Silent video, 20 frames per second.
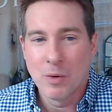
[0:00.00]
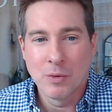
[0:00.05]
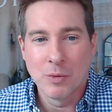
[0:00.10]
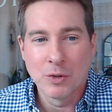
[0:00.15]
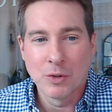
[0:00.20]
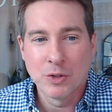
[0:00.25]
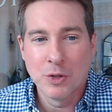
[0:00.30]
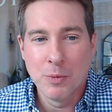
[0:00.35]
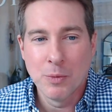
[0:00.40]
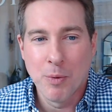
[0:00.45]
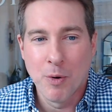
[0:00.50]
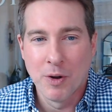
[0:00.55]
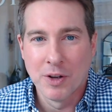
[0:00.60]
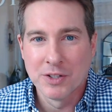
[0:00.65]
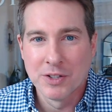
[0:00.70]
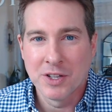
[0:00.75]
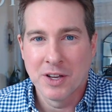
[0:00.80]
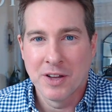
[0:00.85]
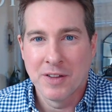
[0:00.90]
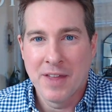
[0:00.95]
Well, 2
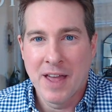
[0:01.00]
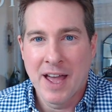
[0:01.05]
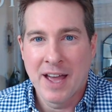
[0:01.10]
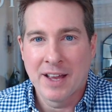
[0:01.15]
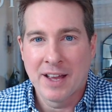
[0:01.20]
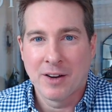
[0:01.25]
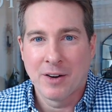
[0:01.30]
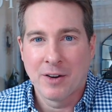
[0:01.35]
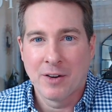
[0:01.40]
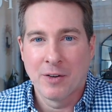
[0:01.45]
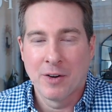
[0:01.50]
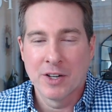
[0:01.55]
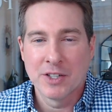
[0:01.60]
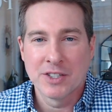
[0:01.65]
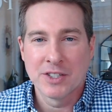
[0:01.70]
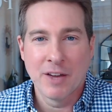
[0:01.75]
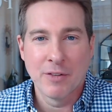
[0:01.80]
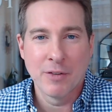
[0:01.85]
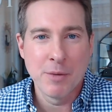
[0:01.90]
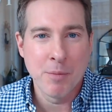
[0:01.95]
points on that. Chris
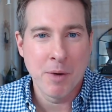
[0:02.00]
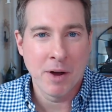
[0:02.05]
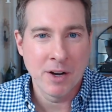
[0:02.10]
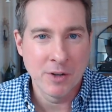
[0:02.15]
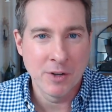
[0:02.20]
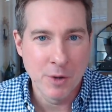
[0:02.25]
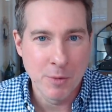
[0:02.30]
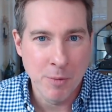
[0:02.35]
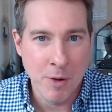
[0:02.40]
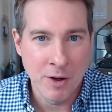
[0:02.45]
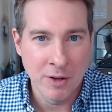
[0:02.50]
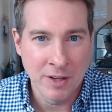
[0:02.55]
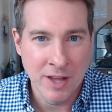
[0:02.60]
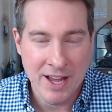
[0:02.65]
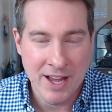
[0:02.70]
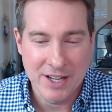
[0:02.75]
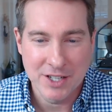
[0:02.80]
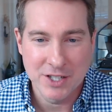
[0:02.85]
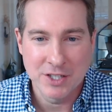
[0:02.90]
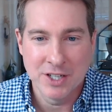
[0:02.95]
definitely bought a new boat
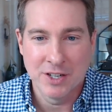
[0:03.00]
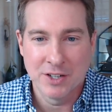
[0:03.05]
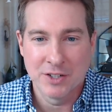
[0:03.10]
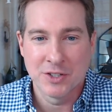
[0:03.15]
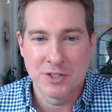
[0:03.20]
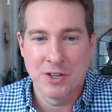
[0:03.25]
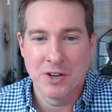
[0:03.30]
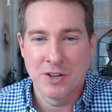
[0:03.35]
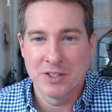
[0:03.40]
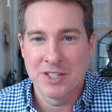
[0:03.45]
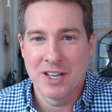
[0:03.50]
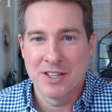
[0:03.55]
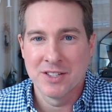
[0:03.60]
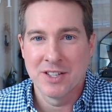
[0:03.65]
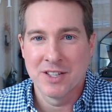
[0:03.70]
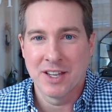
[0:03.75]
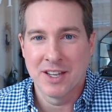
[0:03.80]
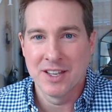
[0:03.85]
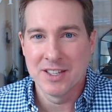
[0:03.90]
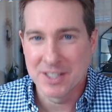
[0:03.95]
last year, so it sounds
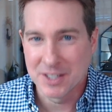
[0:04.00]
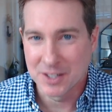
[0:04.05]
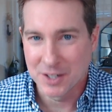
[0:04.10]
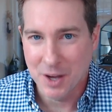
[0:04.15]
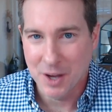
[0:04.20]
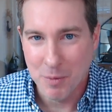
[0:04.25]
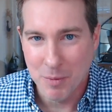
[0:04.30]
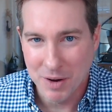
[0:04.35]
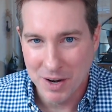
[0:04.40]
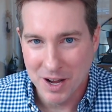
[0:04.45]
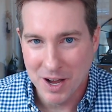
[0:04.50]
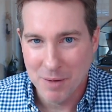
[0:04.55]
like his income went